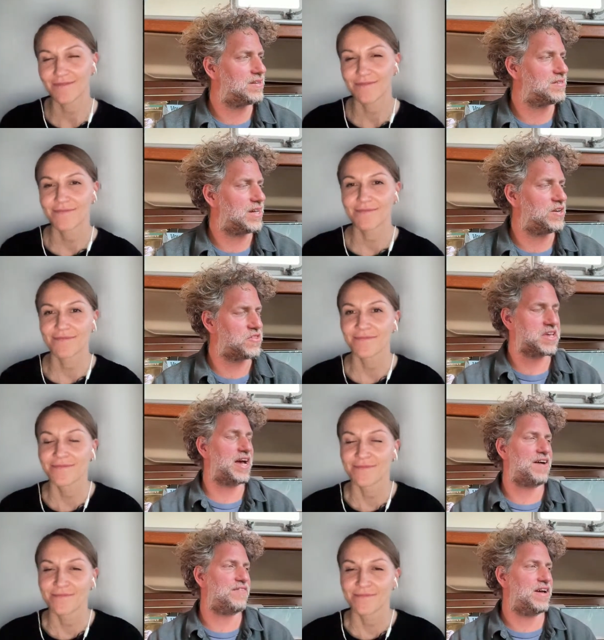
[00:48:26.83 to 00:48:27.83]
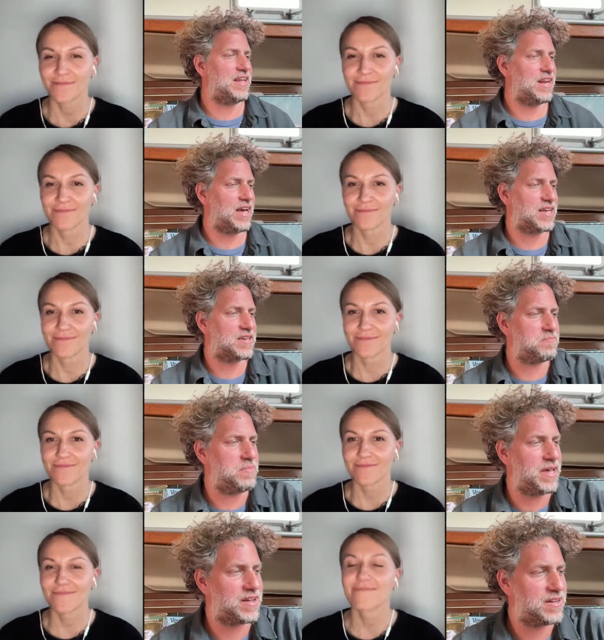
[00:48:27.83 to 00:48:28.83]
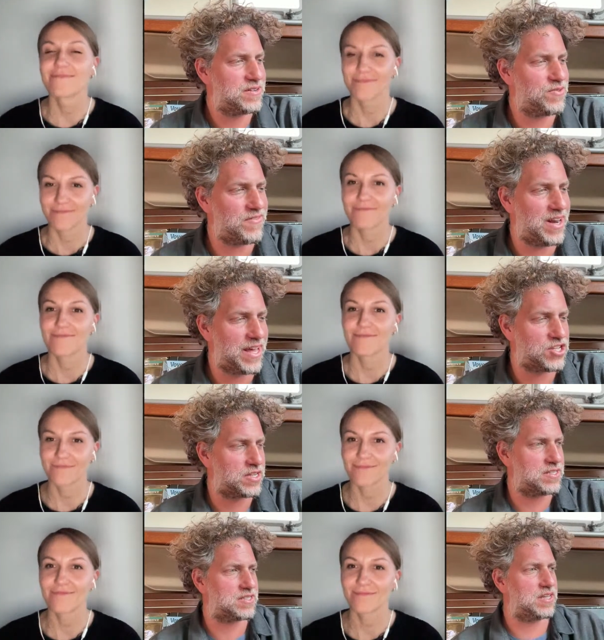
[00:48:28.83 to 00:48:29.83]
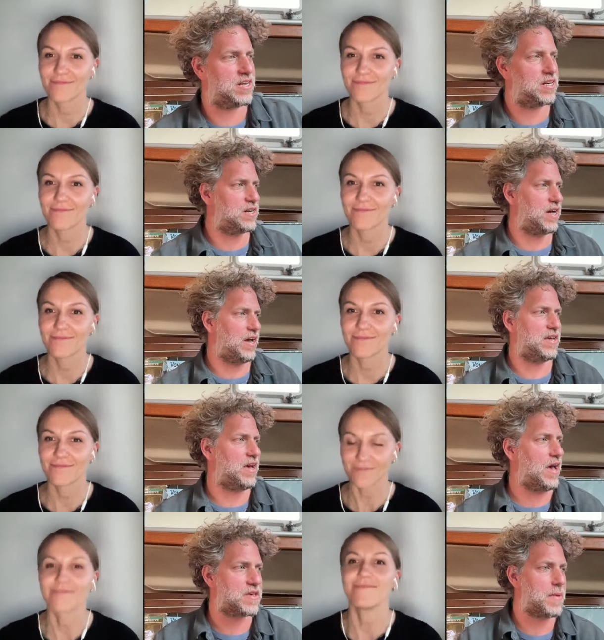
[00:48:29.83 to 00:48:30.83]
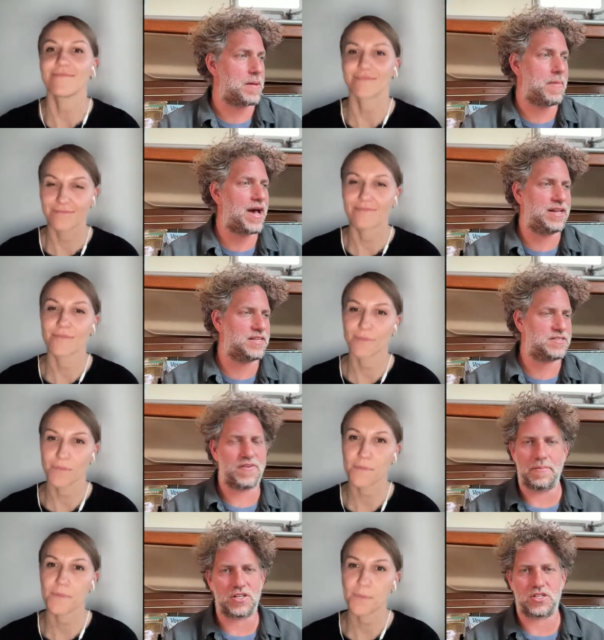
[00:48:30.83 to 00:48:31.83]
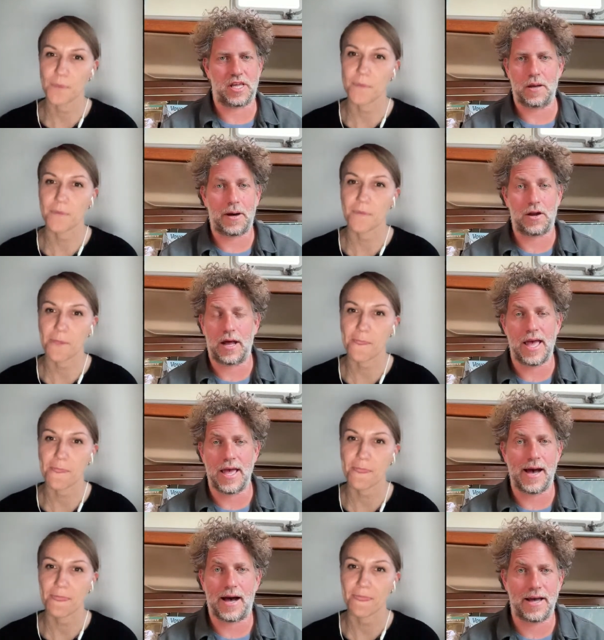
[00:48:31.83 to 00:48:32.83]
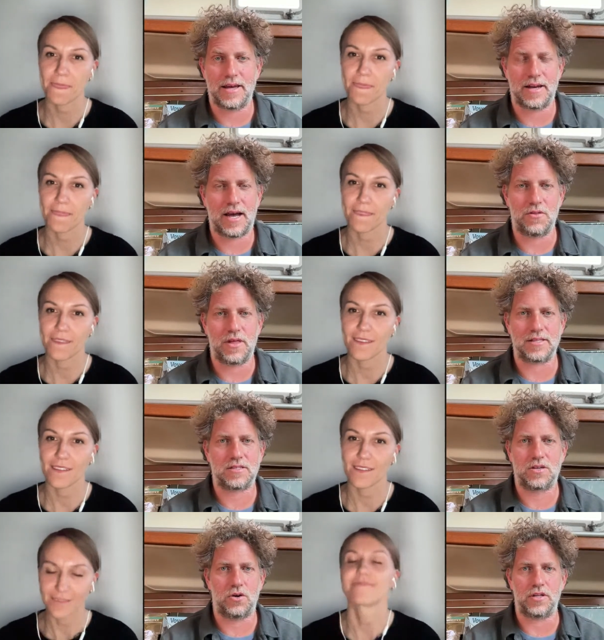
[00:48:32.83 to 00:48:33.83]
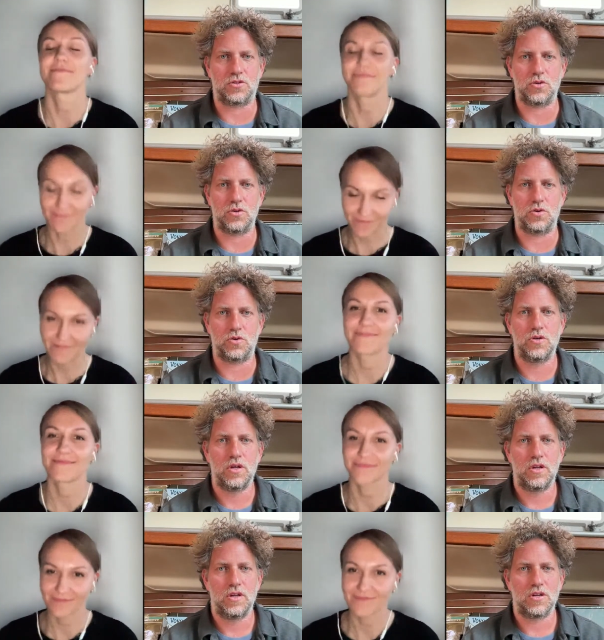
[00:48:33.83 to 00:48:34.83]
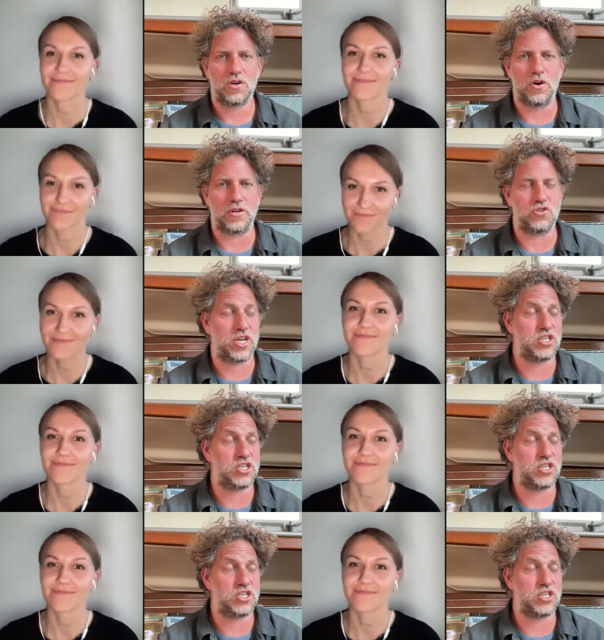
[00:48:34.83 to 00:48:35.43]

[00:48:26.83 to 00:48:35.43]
Speaker 1: I don't think I have any like big revelations here. I, I think my mind is very much thinking about AI and how that's going to going to change